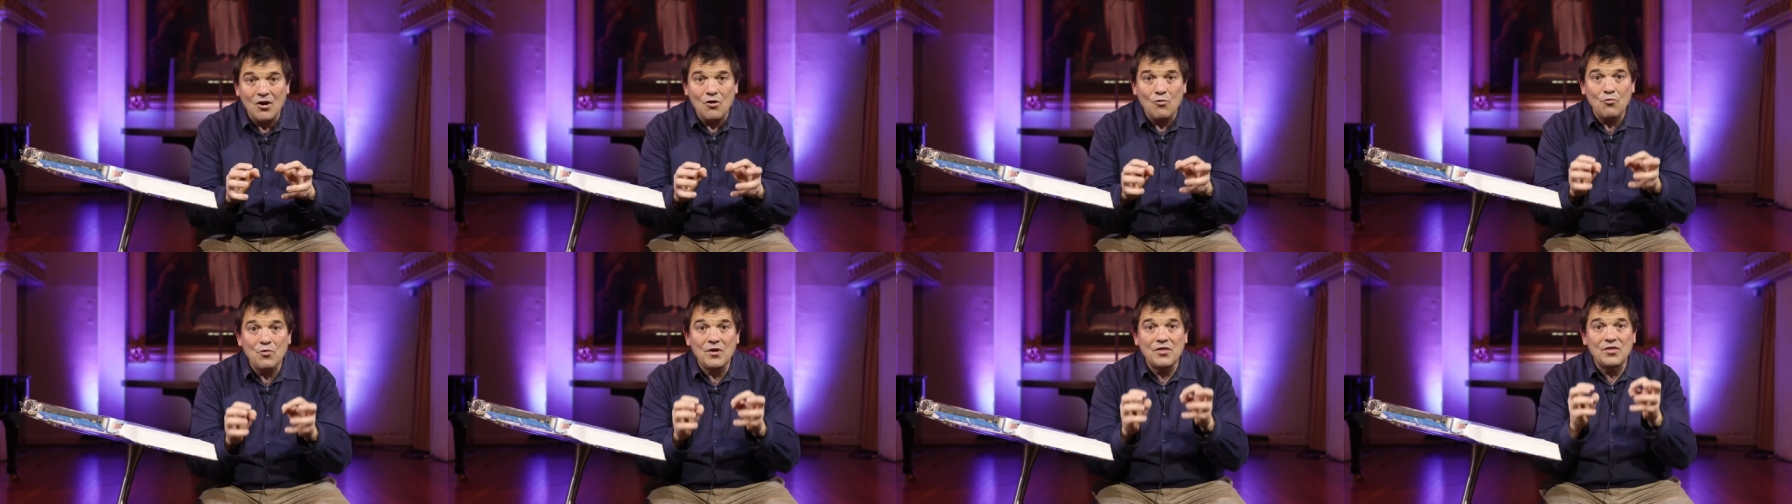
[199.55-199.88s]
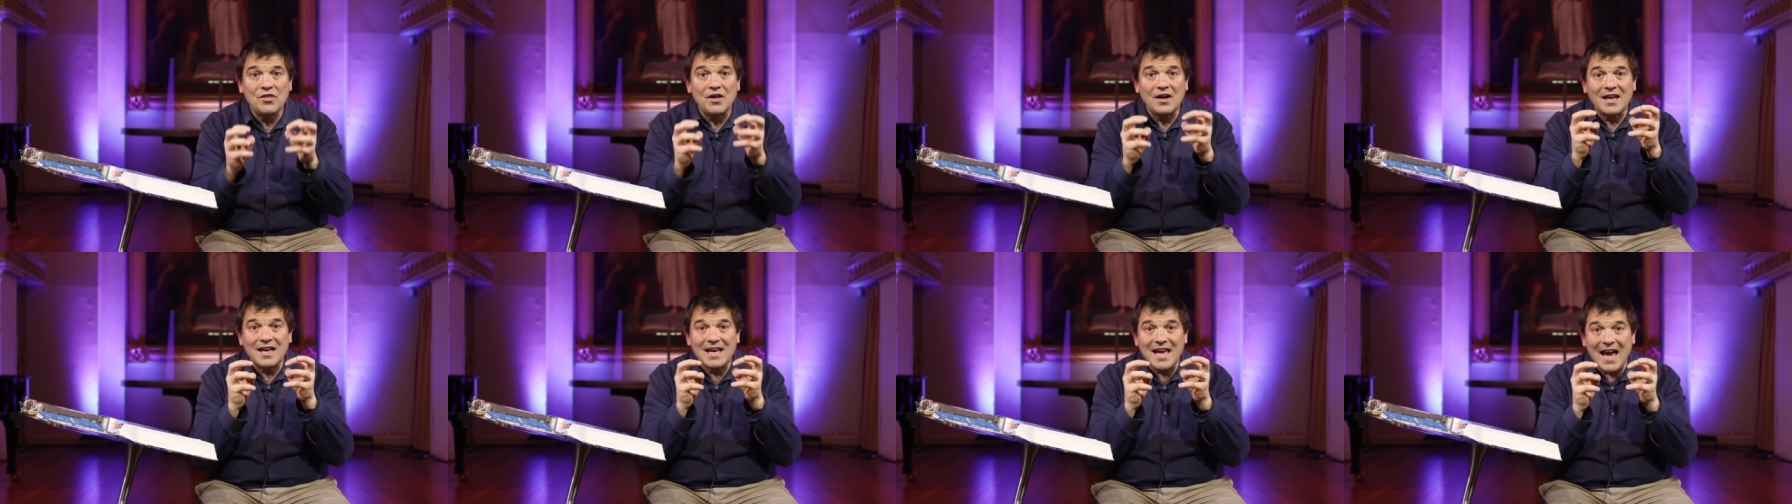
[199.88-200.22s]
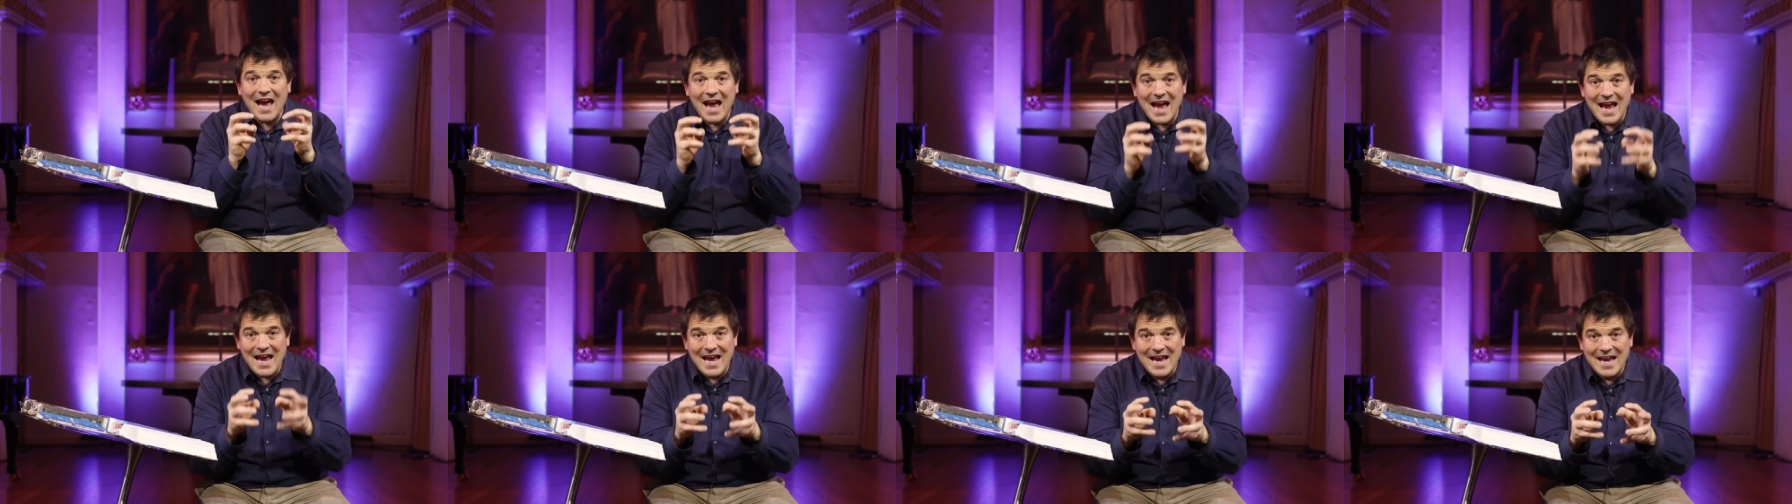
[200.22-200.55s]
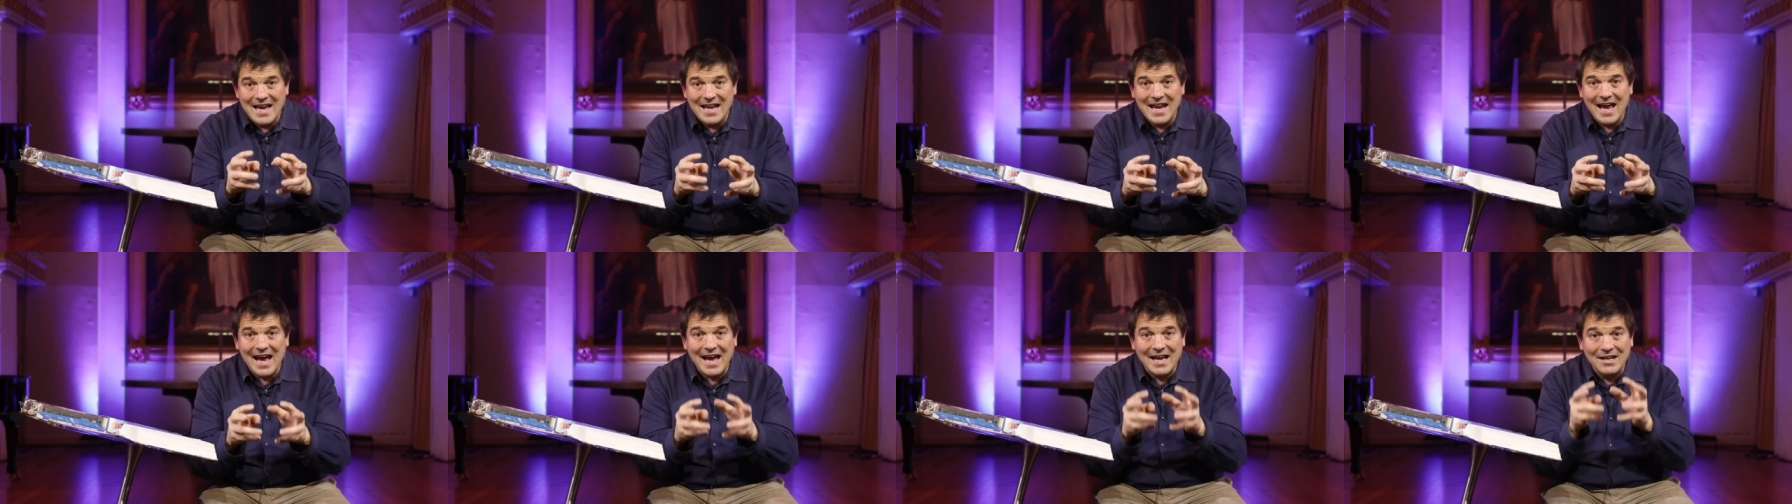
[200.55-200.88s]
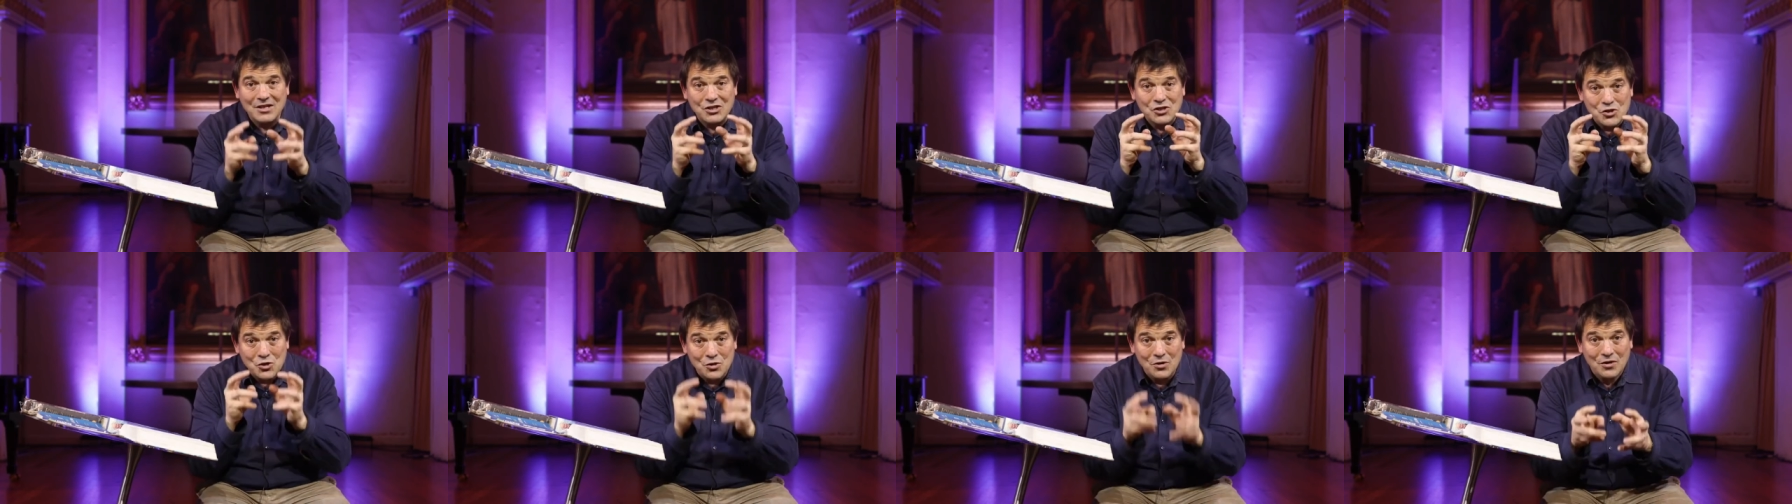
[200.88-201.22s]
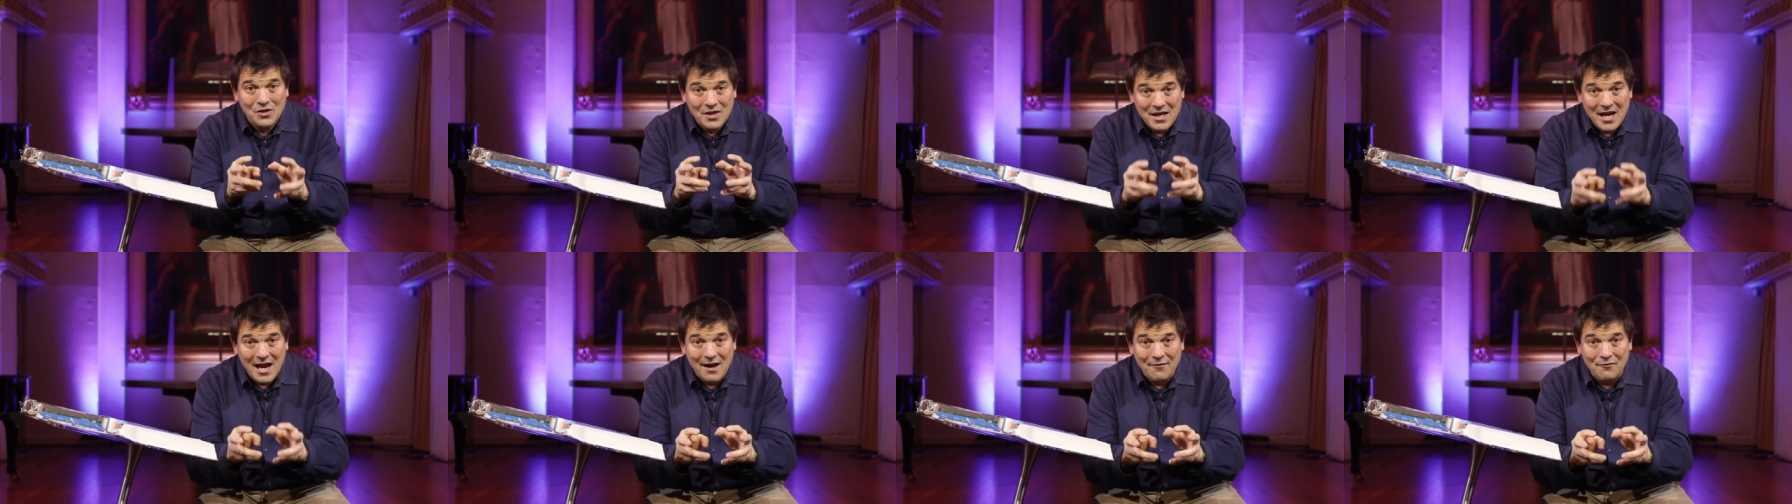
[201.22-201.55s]
with the cane and
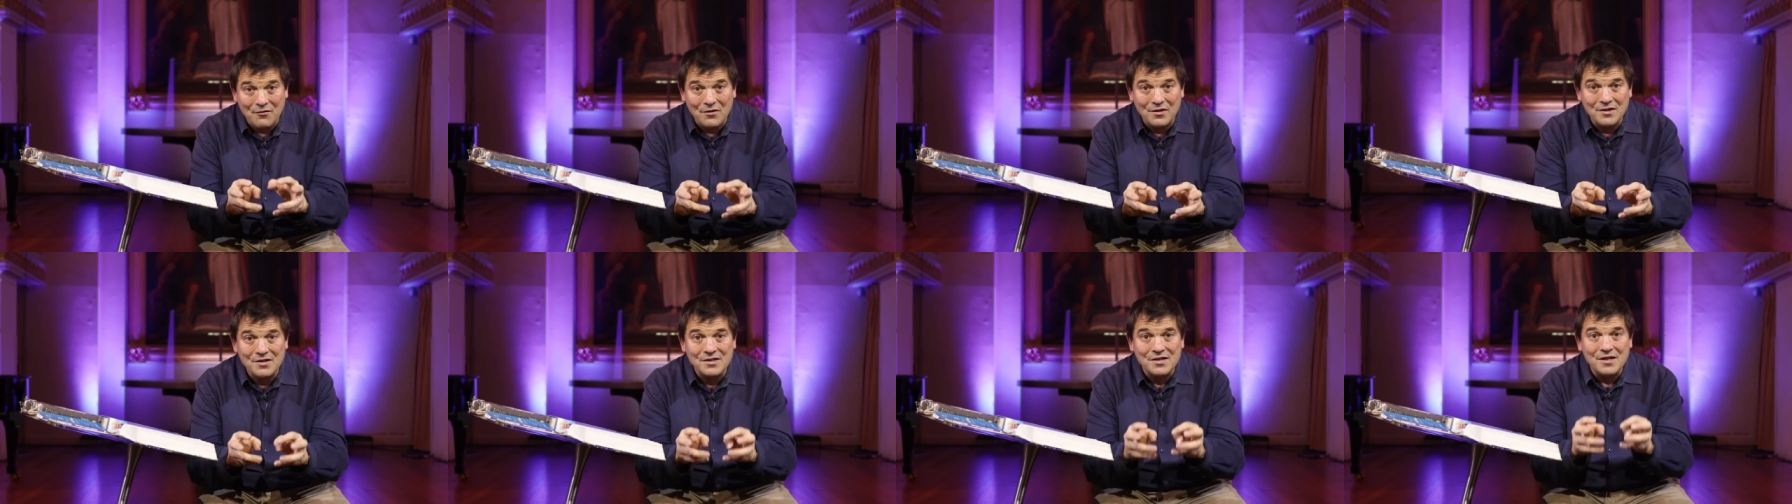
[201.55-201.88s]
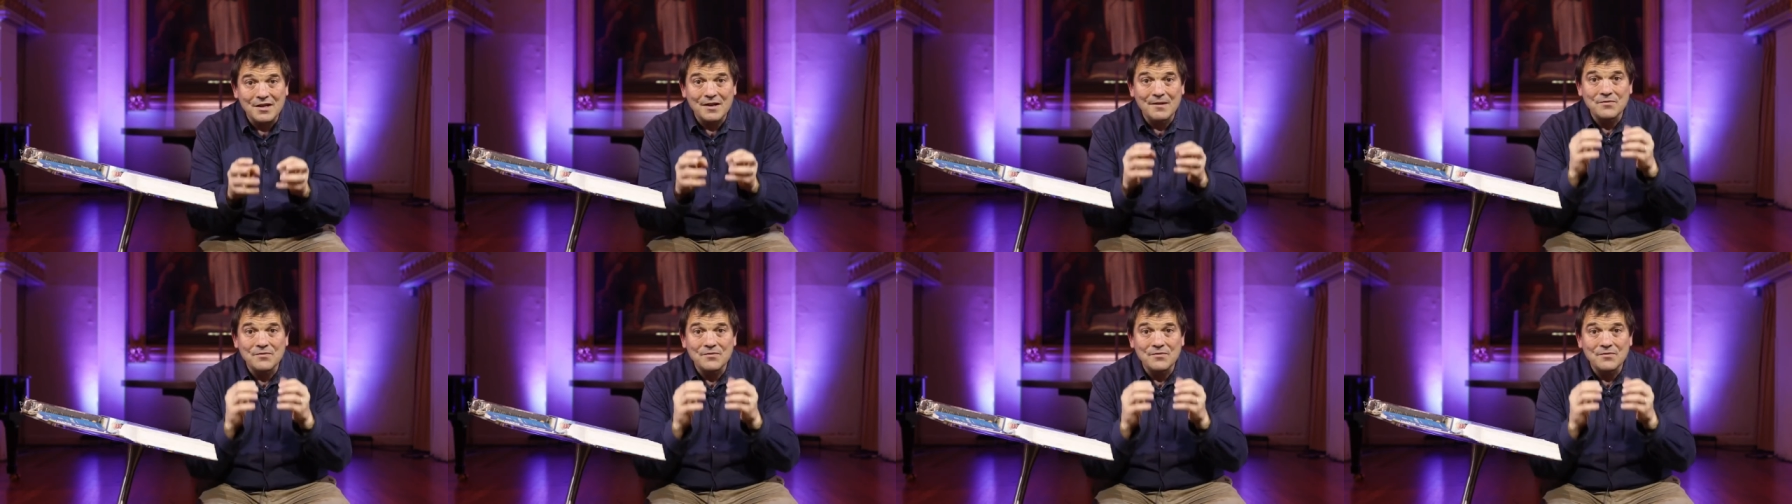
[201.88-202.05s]
took the effort